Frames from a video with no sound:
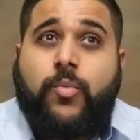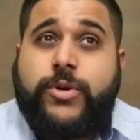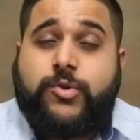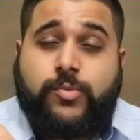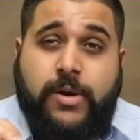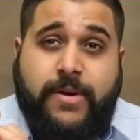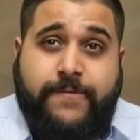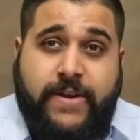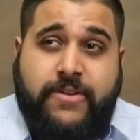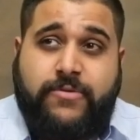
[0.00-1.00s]
which was one of my
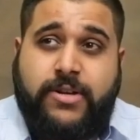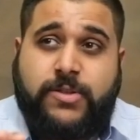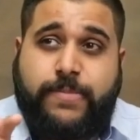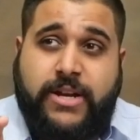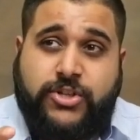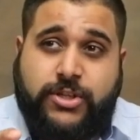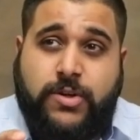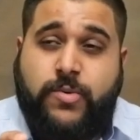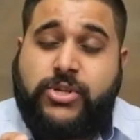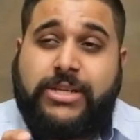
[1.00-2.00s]
favorites. Batch
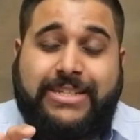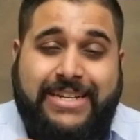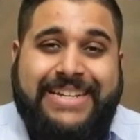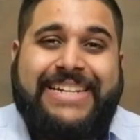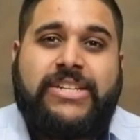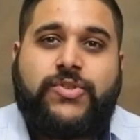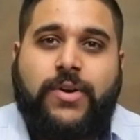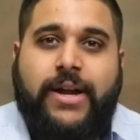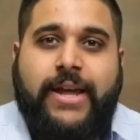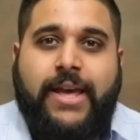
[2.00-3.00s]
two, which I didn't get to
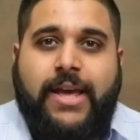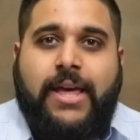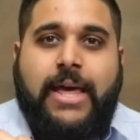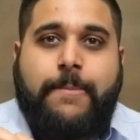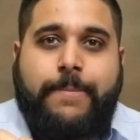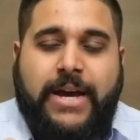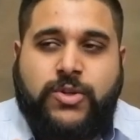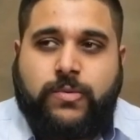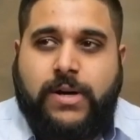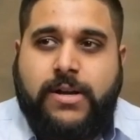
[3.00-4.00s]
try. And
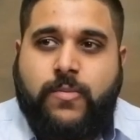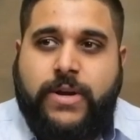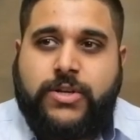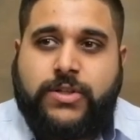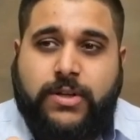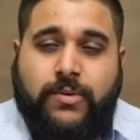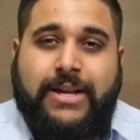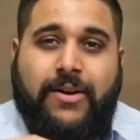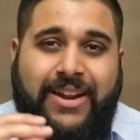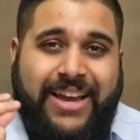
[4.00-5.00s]
batch one, which
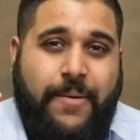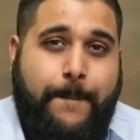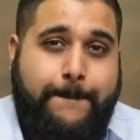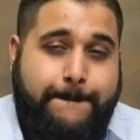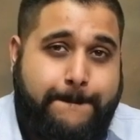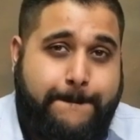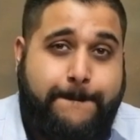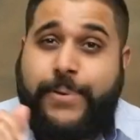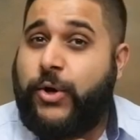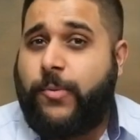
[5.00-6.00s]
sold out like
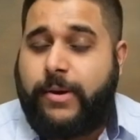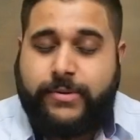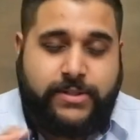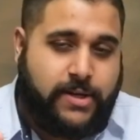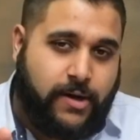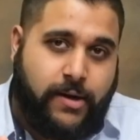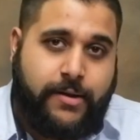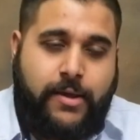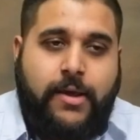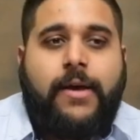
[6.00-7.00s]
boom, it was
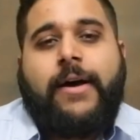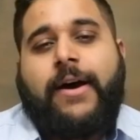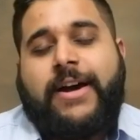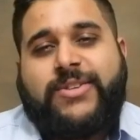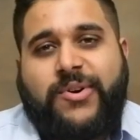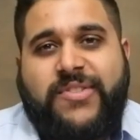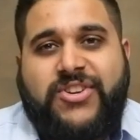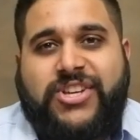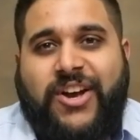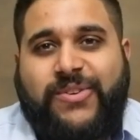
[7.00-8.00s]
gone. Uh, I saw it on
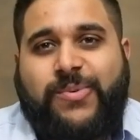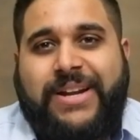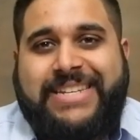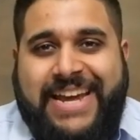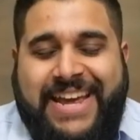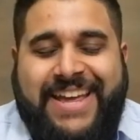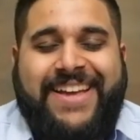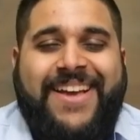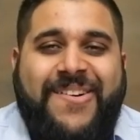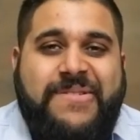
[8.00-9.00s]
the shelves one
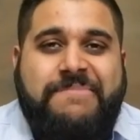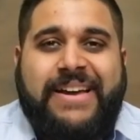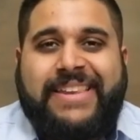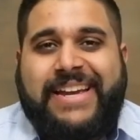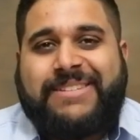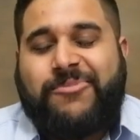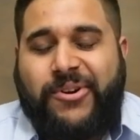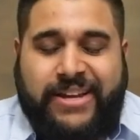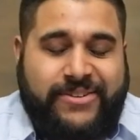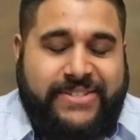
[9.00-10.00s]
day, went back the next
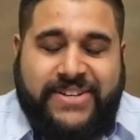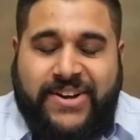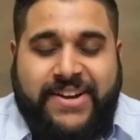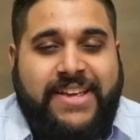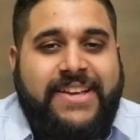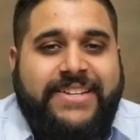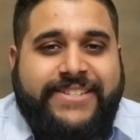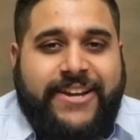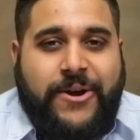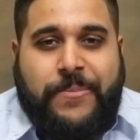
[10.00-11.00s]
morning, it was gone.
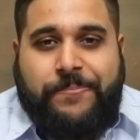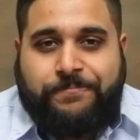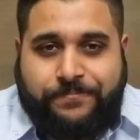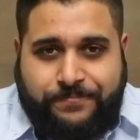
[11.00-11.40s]
So